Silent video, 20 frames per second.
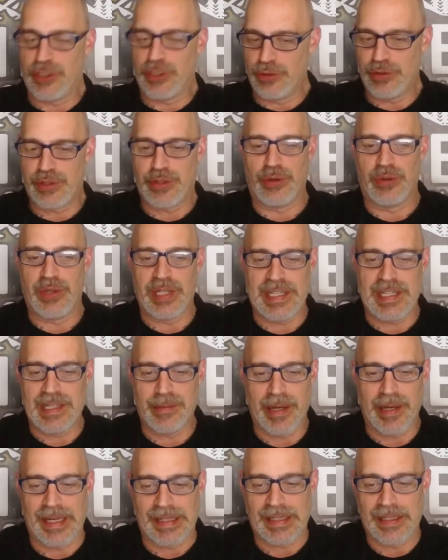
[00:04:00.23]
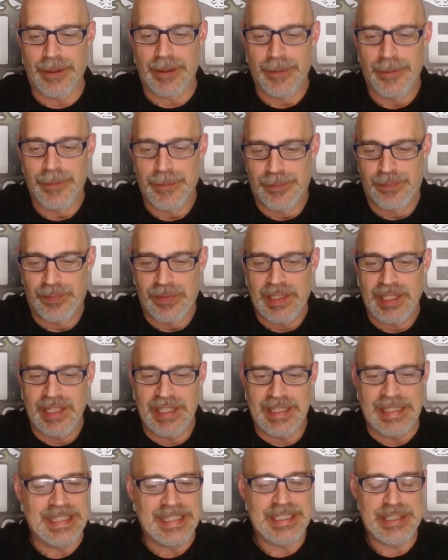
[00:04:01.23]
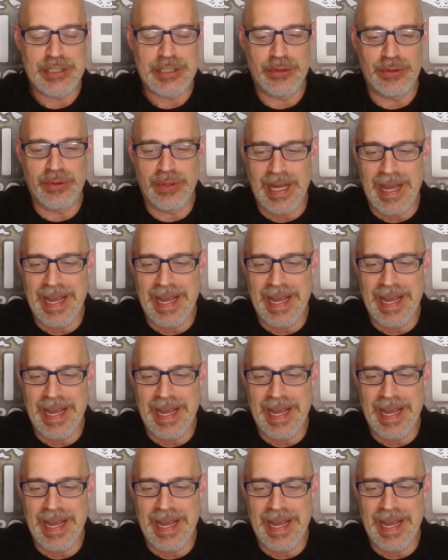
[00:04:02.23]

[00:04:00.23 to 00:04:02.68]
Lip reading: you to eBay. He needs to